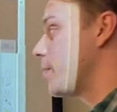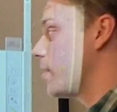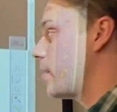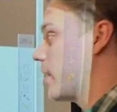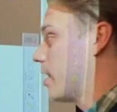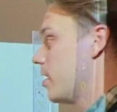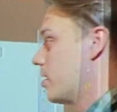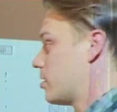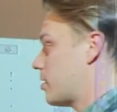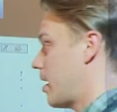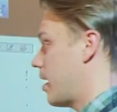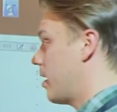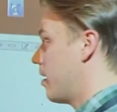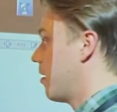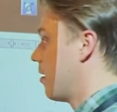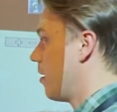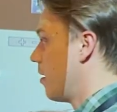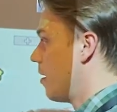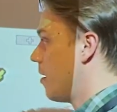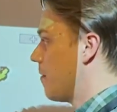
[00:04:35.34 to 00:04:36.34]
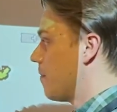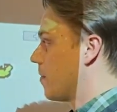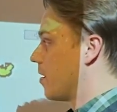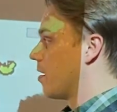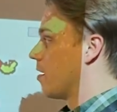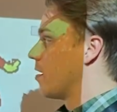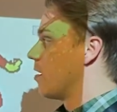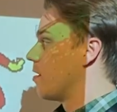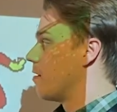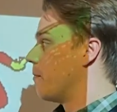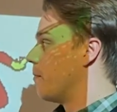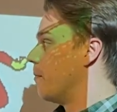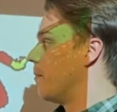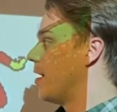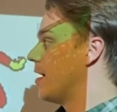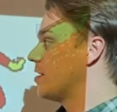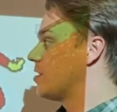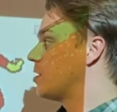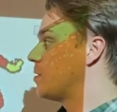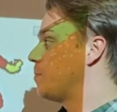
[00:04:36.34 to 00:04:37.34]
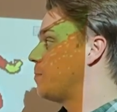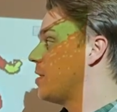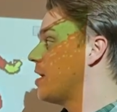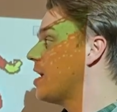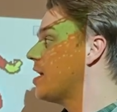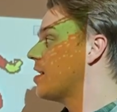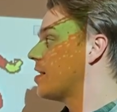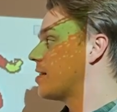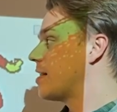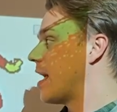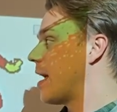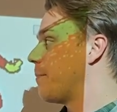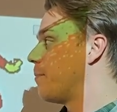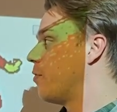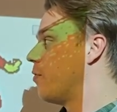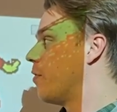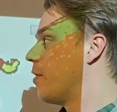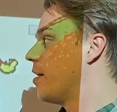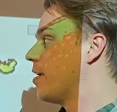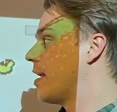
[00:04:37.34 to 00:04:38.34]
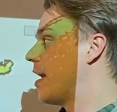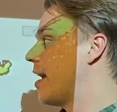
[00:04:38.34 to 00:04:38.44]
because my speed at that point,